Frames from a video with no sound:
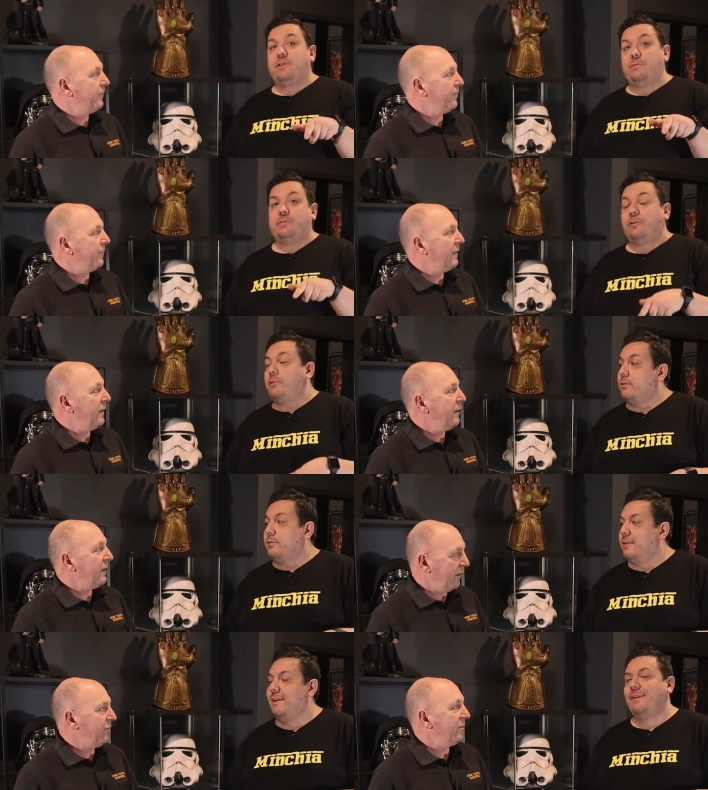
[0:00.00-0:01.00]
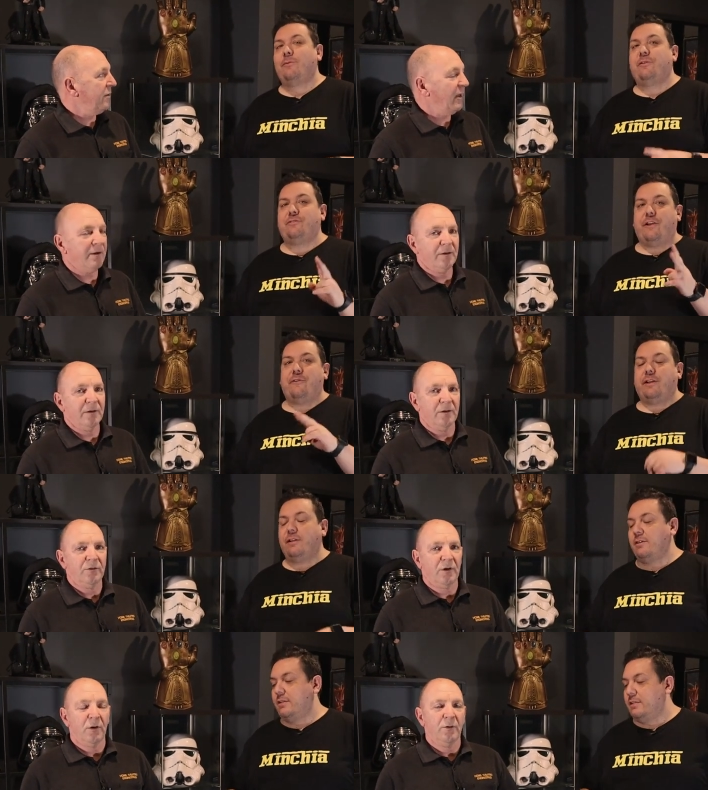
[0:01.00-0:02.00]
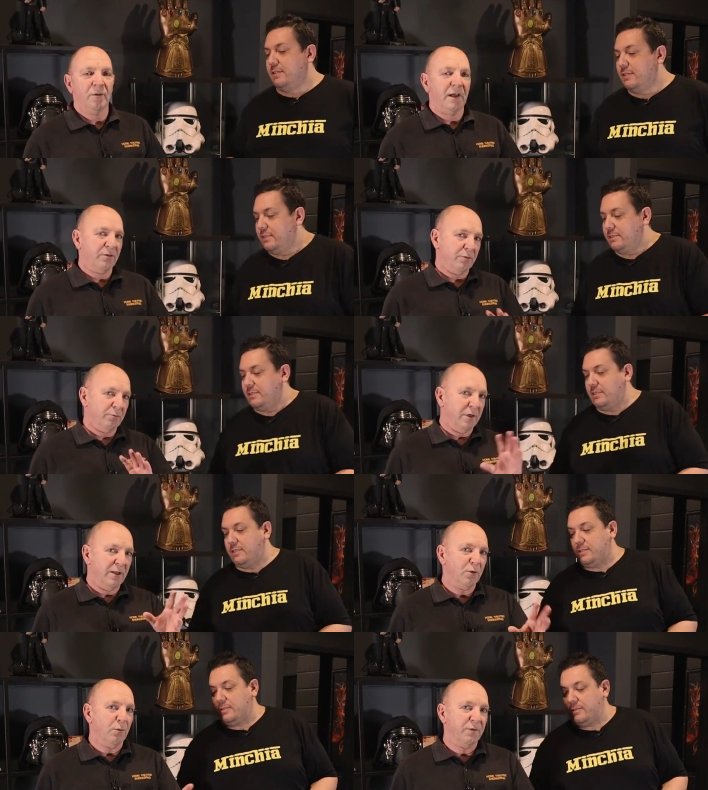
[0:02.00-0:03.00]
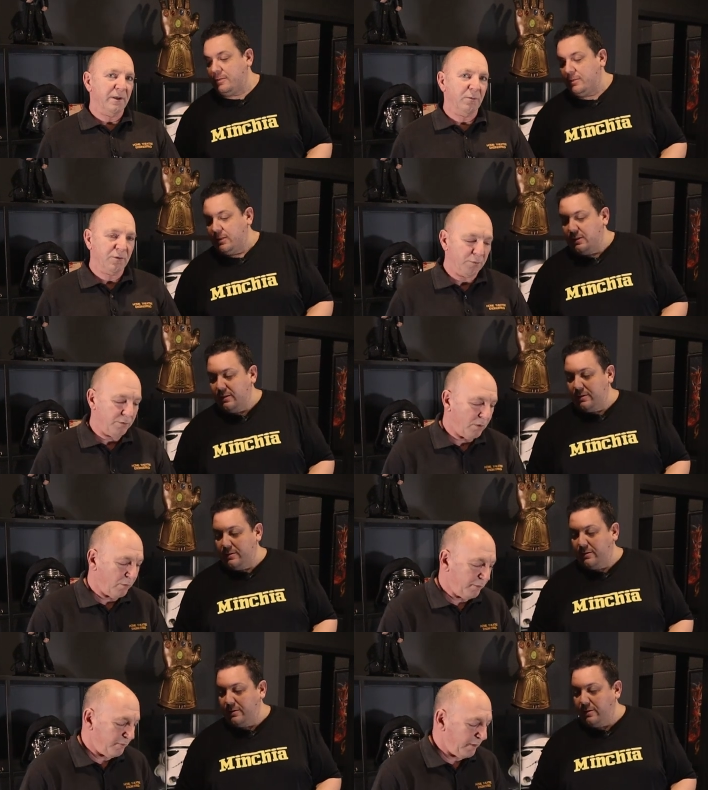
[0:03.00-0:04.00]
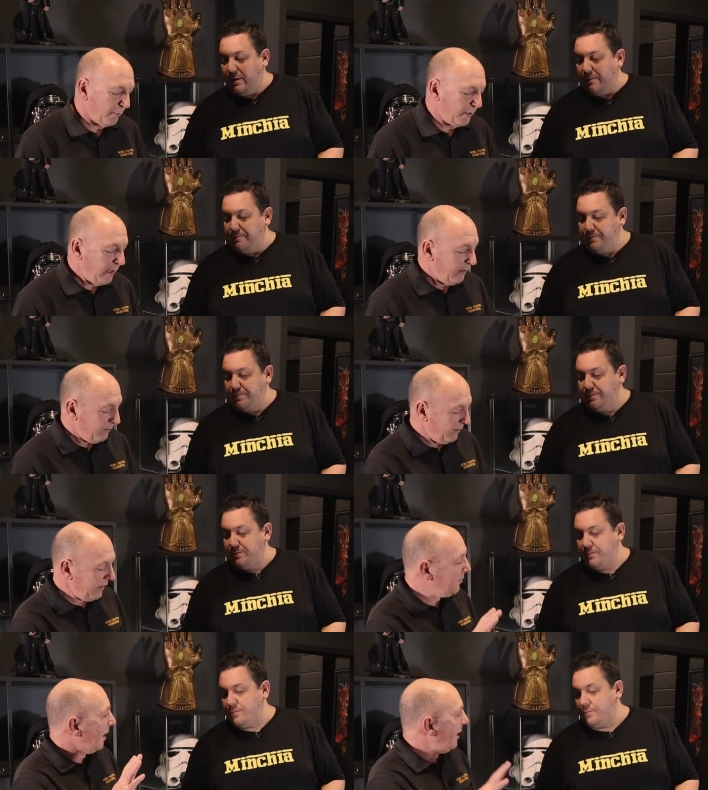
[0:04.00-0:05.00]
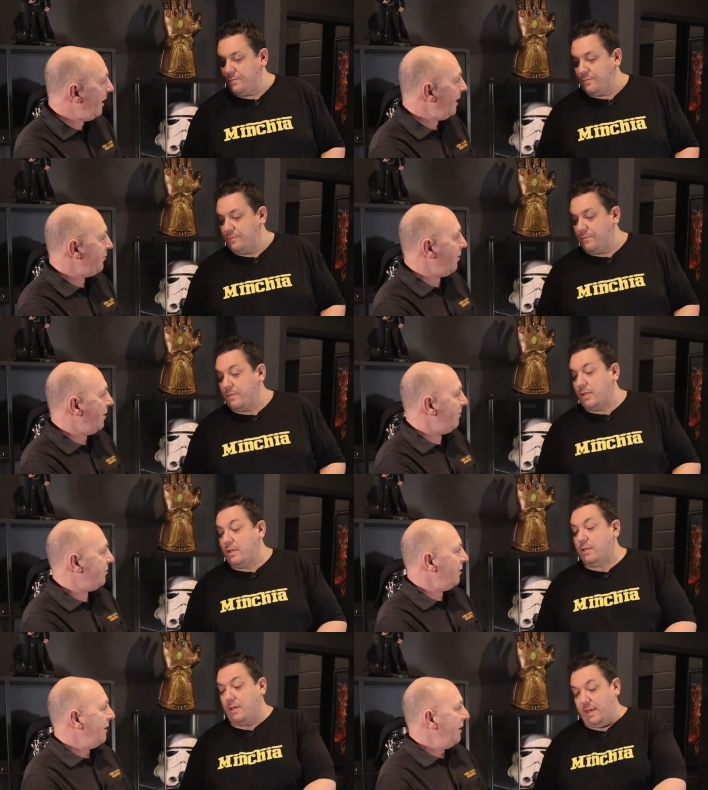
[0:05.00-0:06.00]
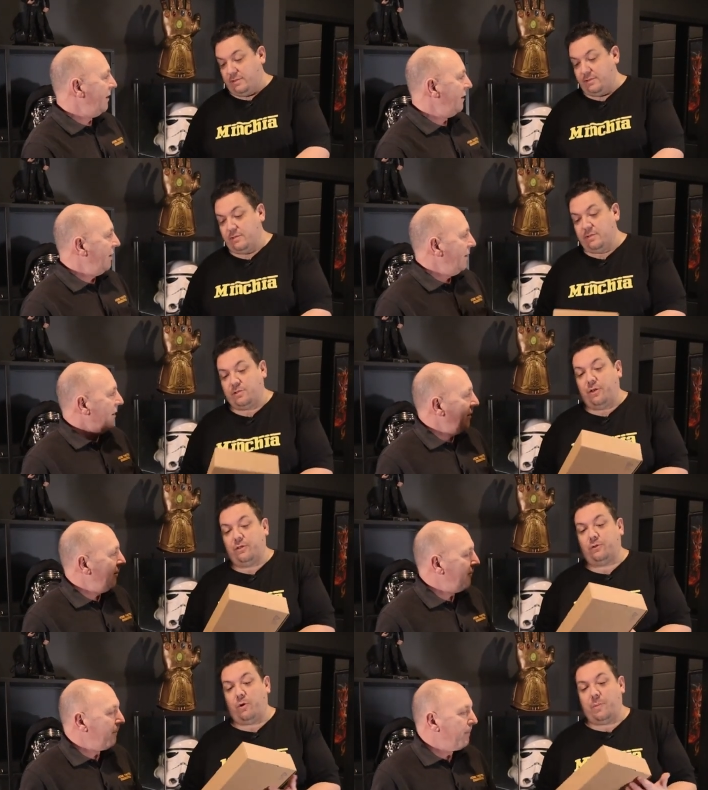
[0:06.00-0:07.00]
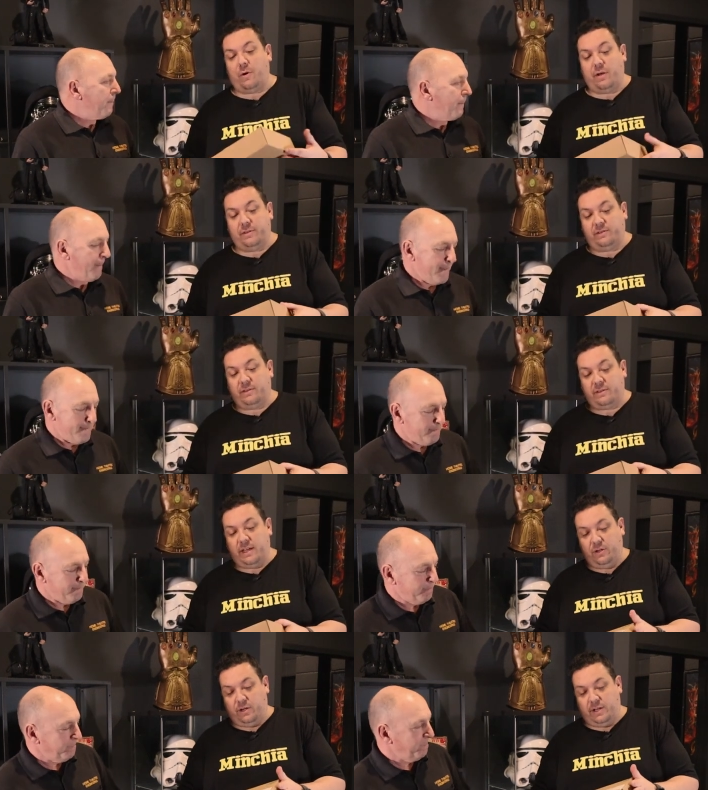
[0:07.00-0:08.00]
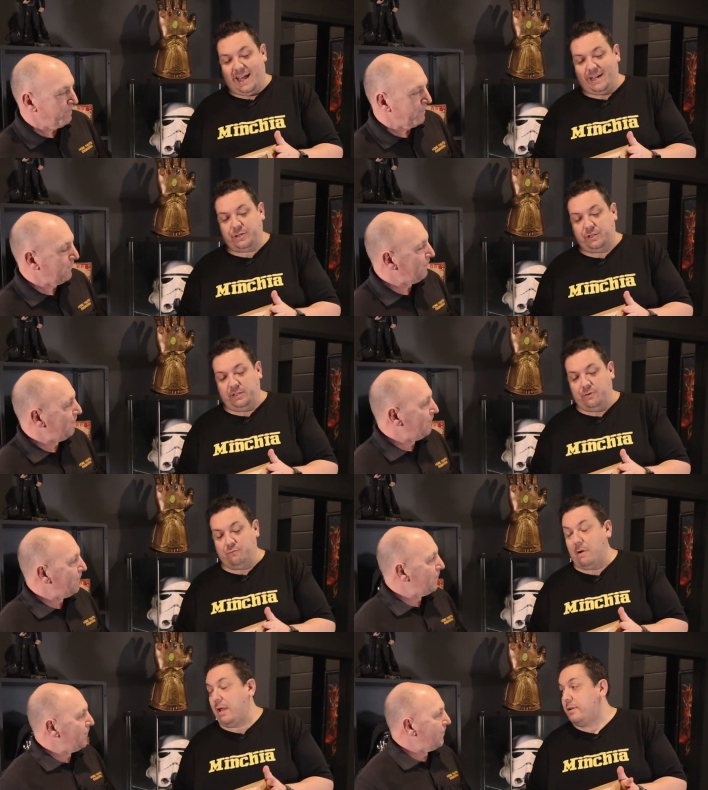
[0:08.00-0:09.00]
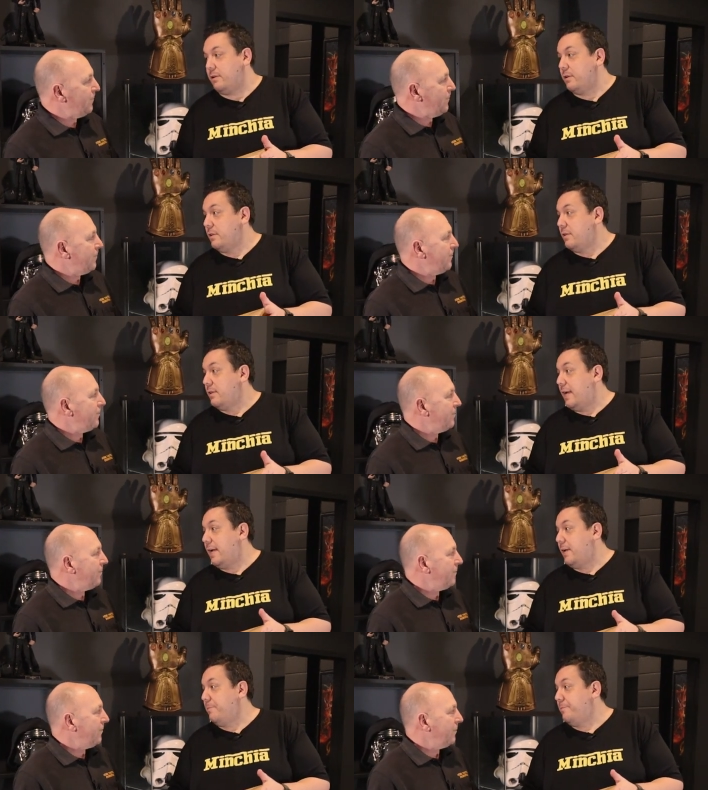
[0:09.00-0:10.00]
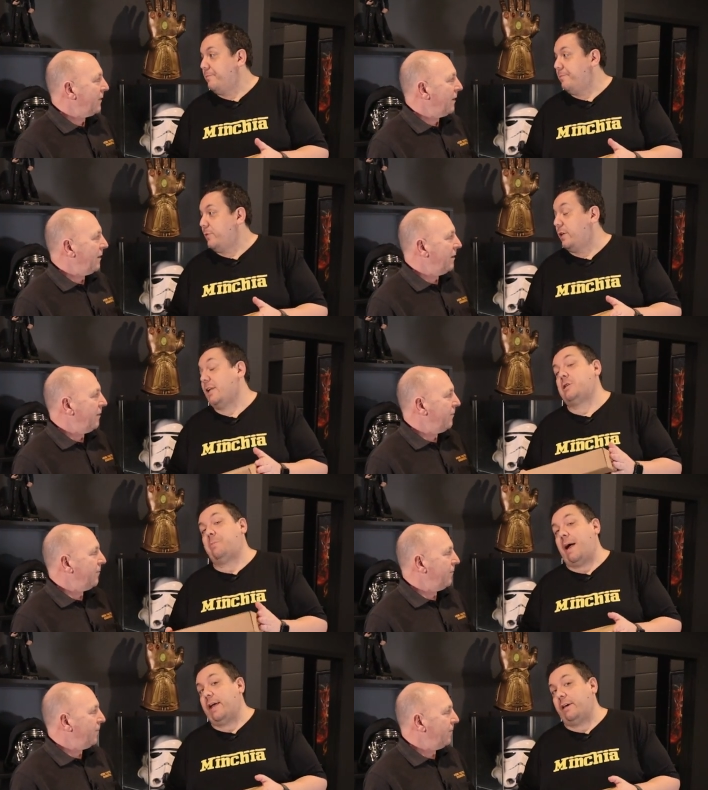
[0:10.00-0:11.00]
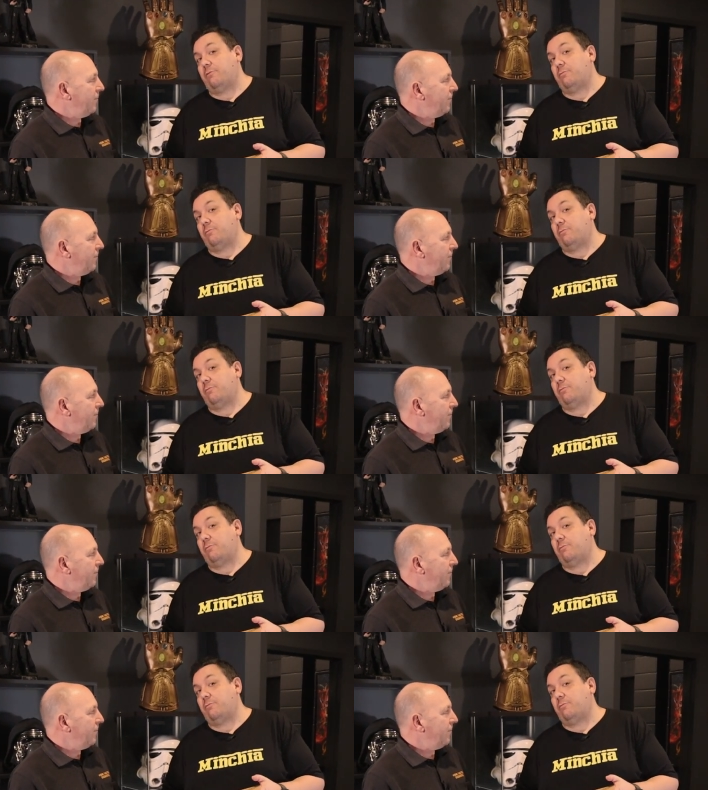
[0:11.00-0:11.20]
Speaker 1: Cinema 2. Yes. We're yeah. sharing. So that's a really cool thing which we'll do a whole new video yeah. on. These are hard drives.
Speaker 2: Yes. So the story behind this is that you can actually run, um, you can actually pay